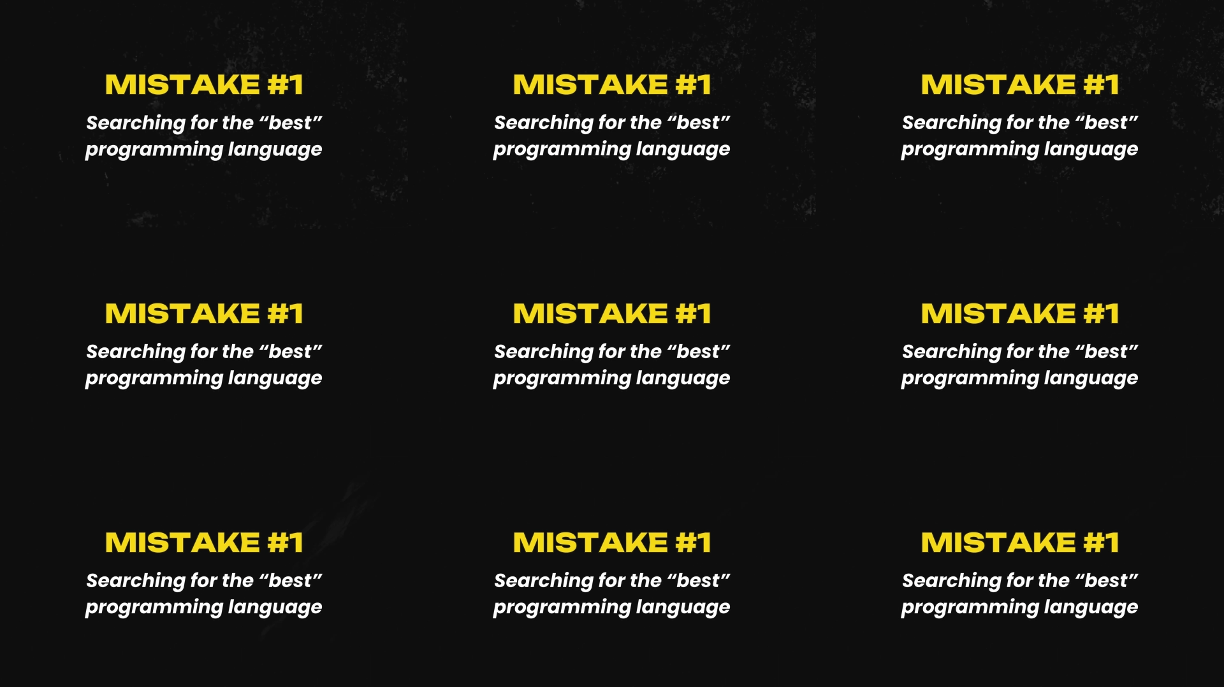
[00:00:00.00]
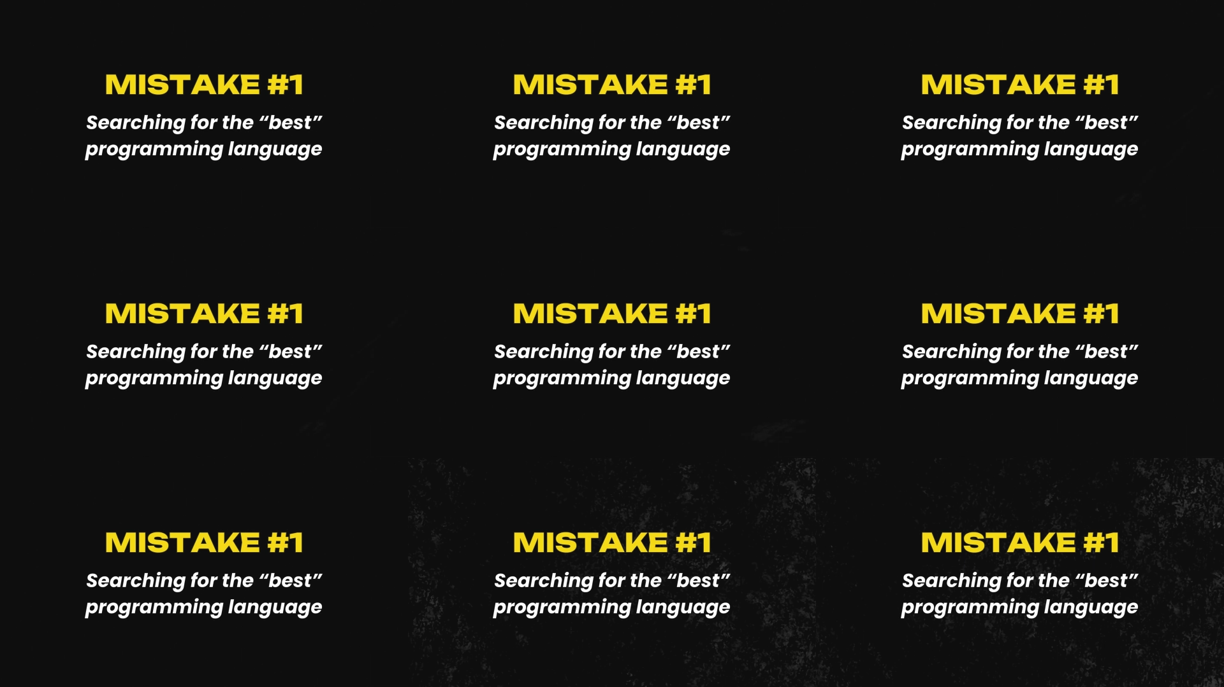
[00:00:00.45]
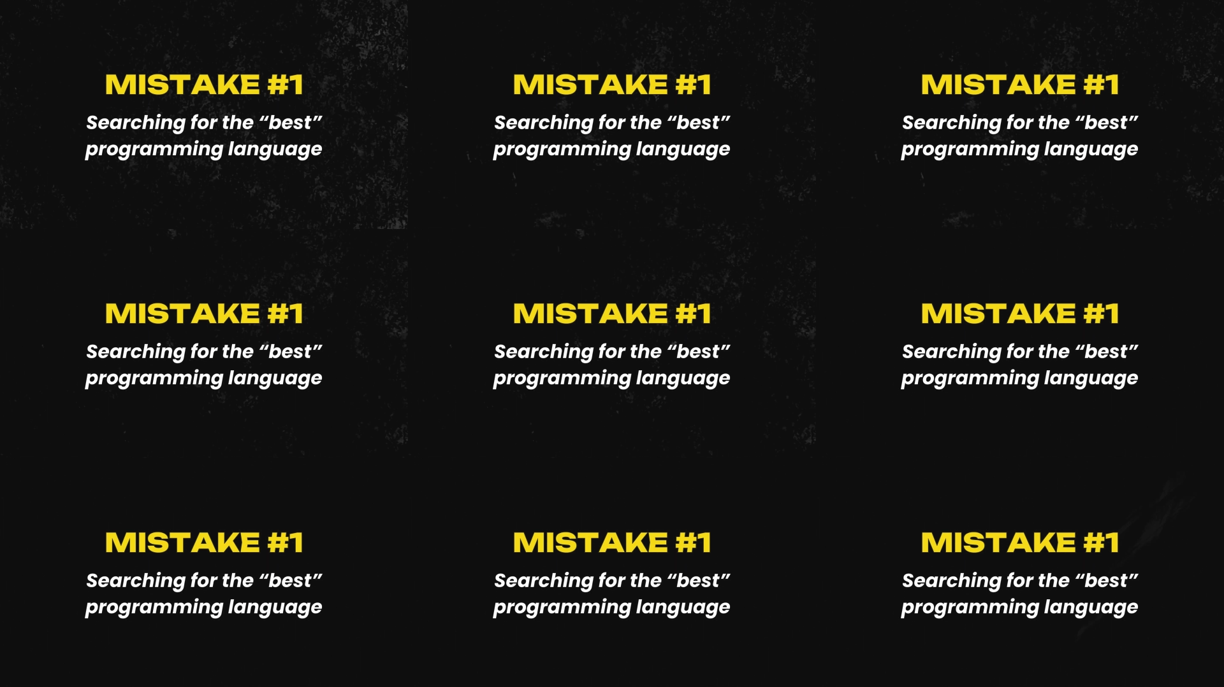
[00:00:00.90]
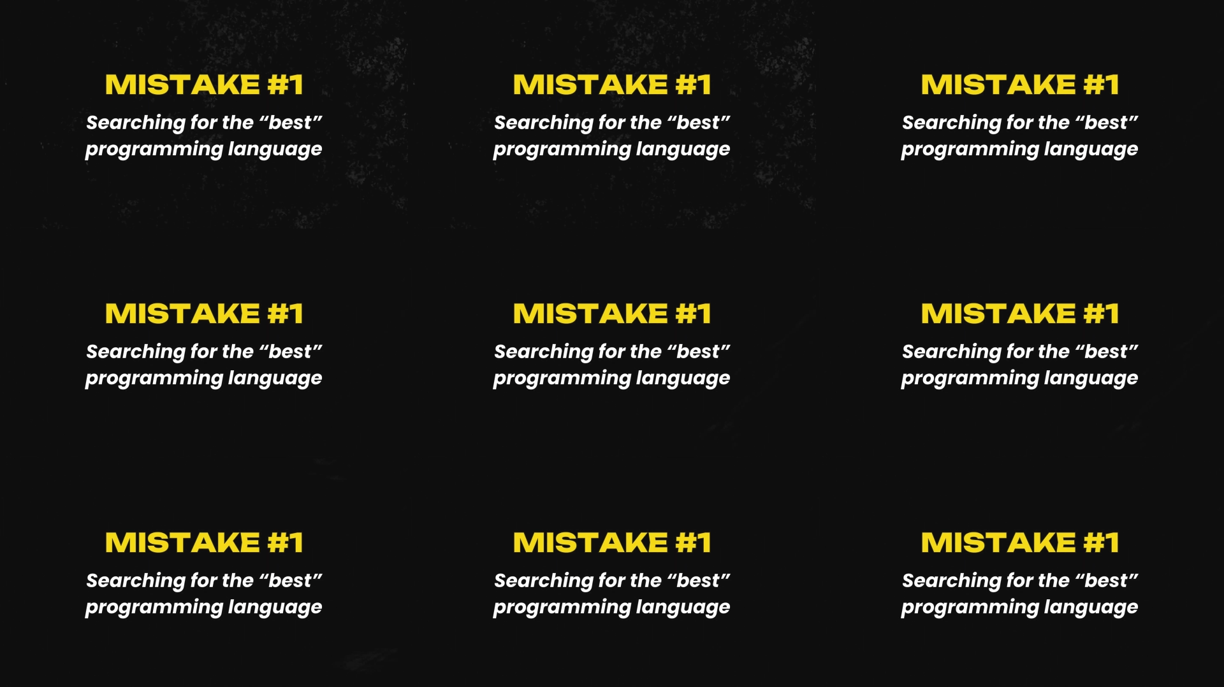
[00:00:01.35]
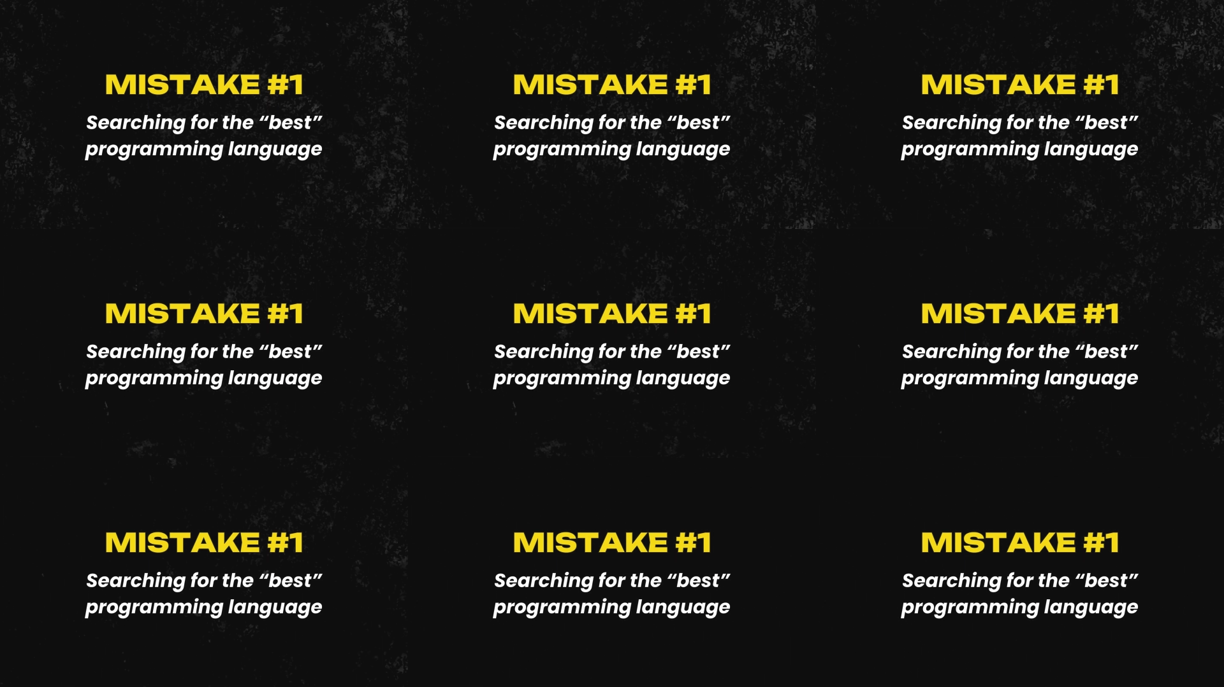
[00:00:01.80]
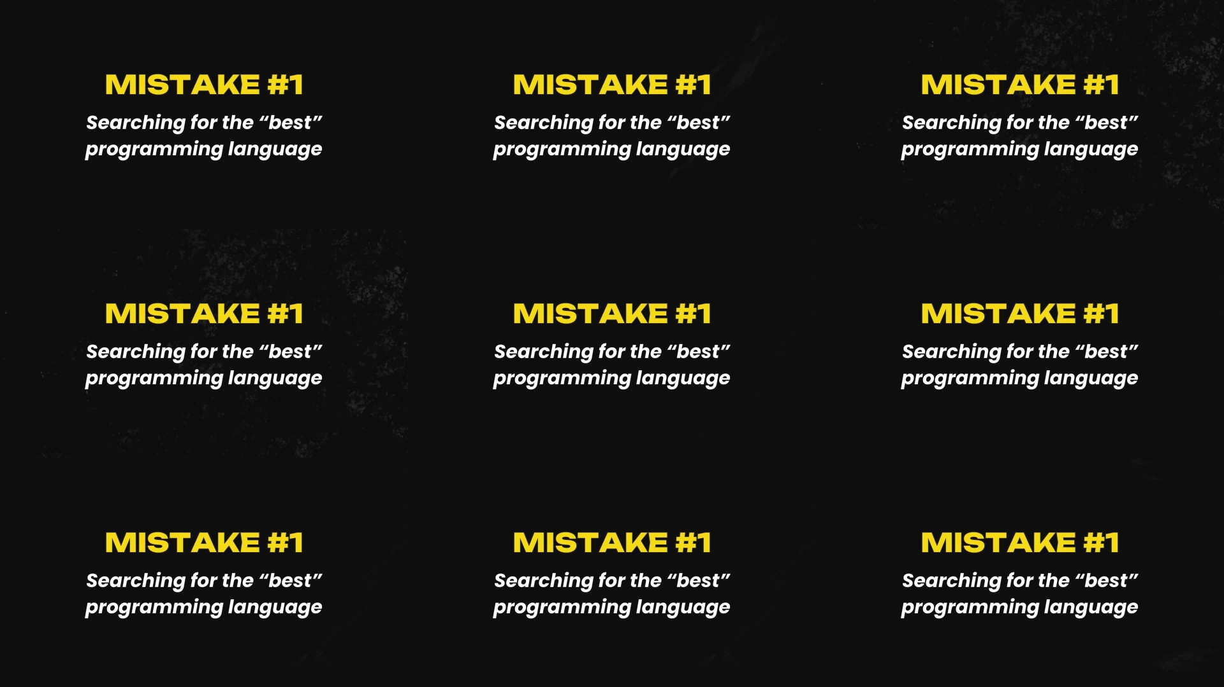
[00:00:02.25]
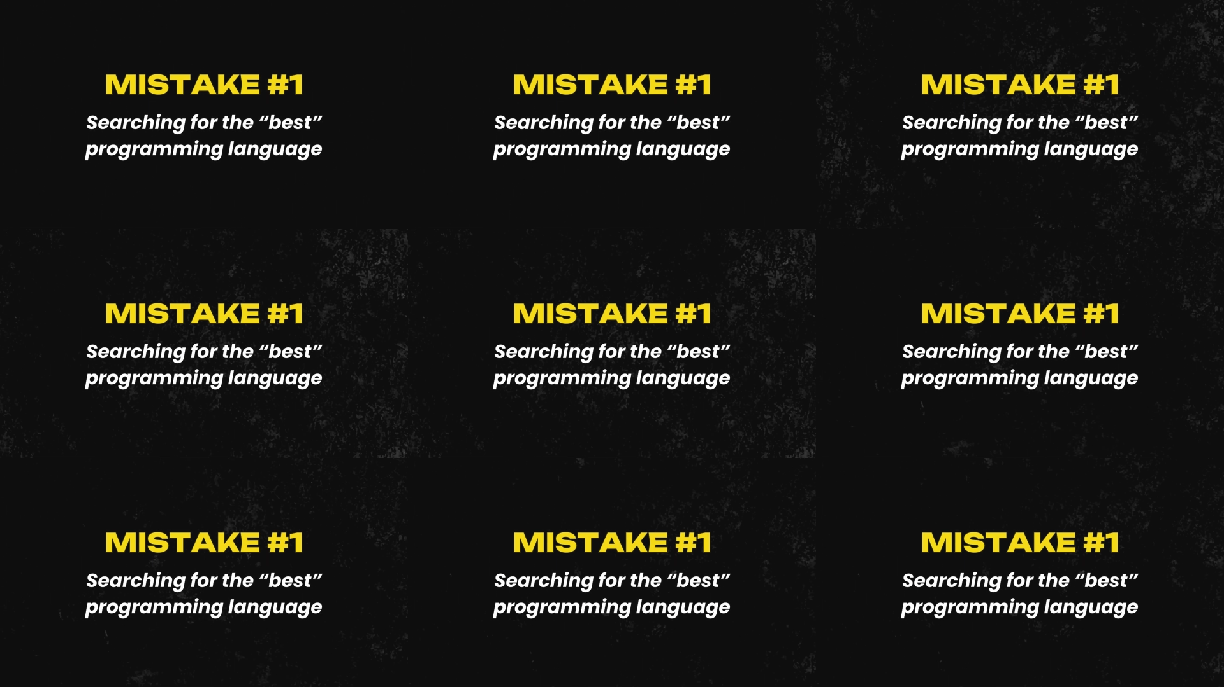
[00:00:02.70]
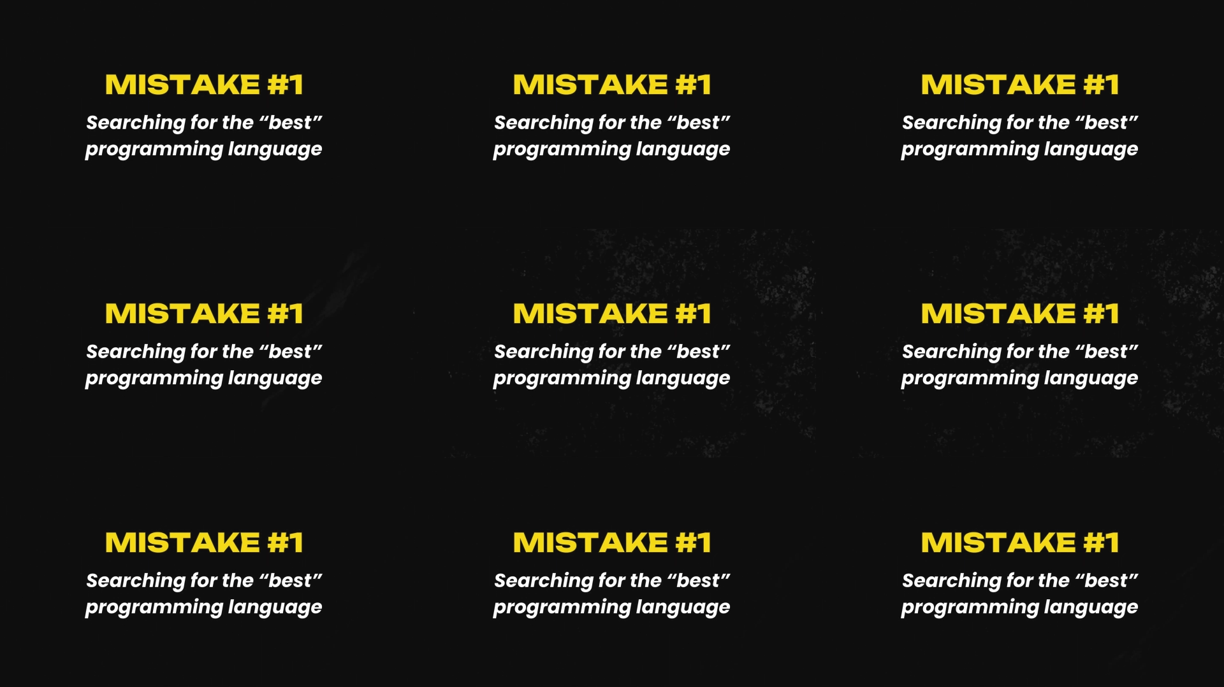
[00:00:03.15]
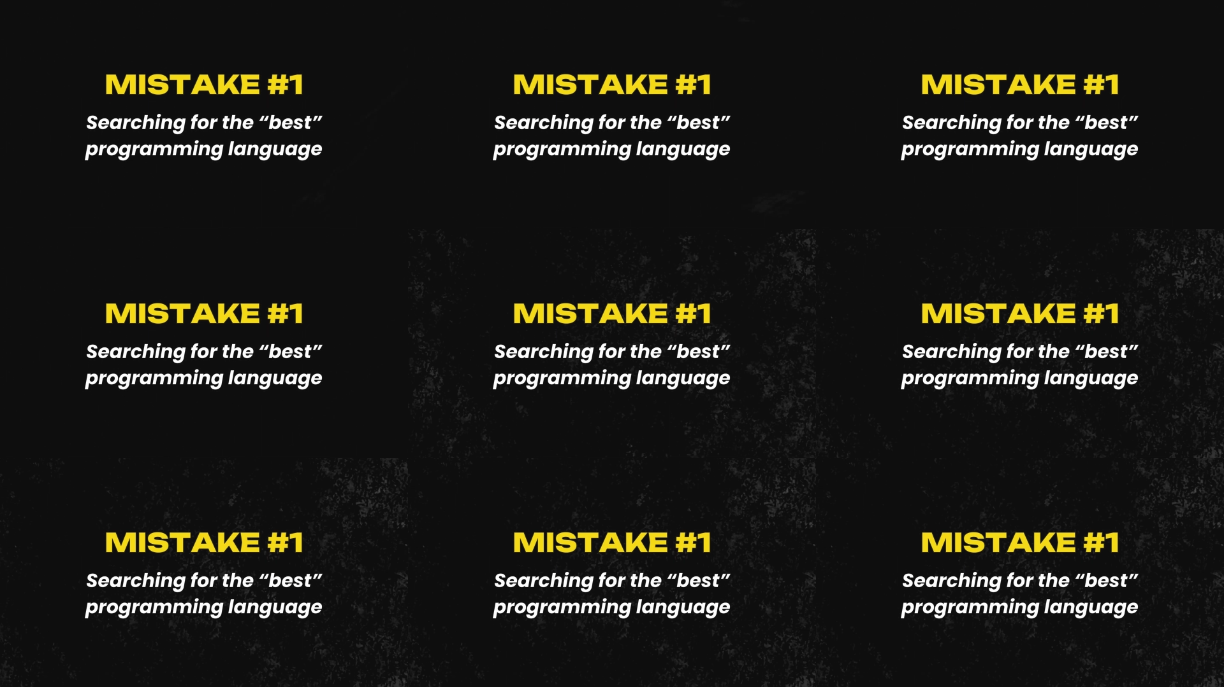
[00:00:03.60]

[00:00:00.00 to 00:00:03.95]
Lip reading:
Nobody's mouth can be seen.